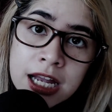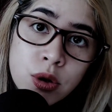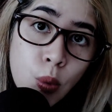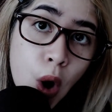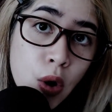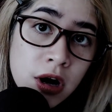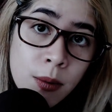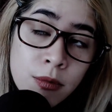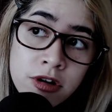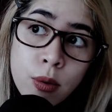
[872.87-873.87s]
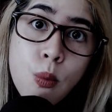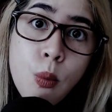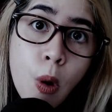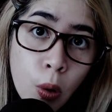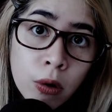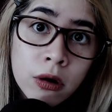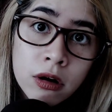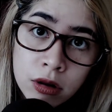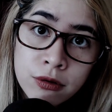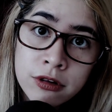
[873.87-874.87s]
and woke up with more
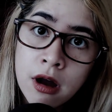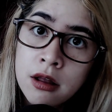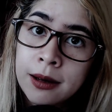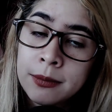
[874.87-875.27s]
clothes on.